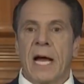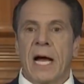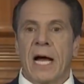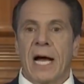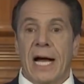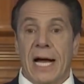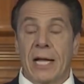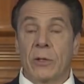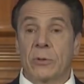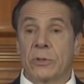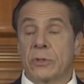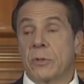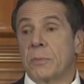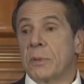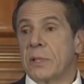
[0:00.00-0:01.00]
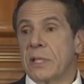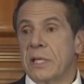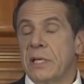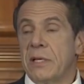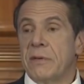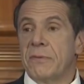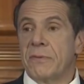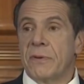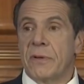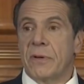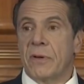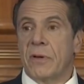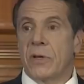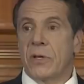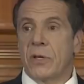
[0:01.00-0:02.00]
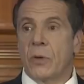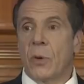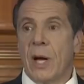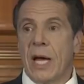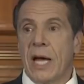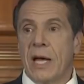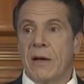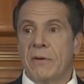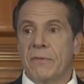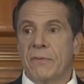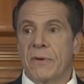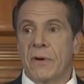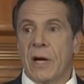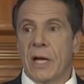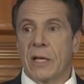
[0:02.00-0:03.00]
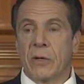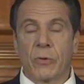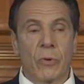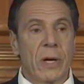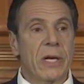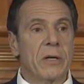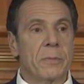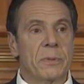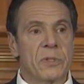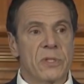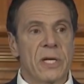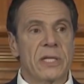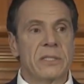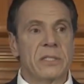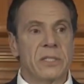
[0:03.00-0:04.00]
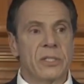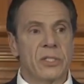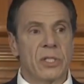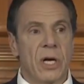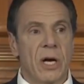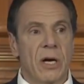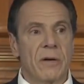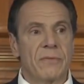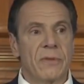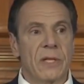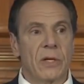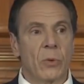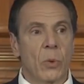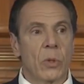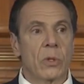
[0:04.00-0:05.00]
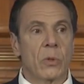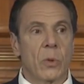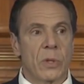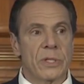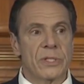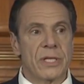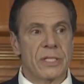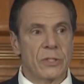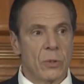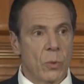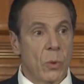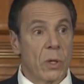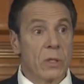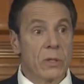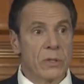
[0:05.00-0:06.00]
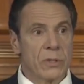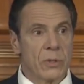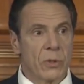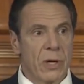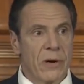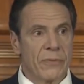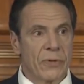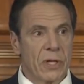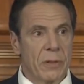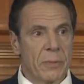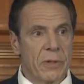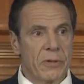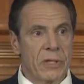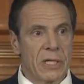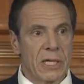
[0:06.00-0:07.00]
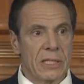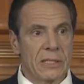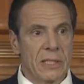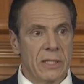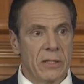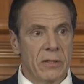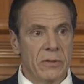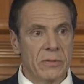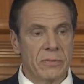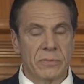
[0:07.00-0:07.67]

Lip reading: I also believe you have a greater percentage of the quote-unquote essential workers who are African American and Latino.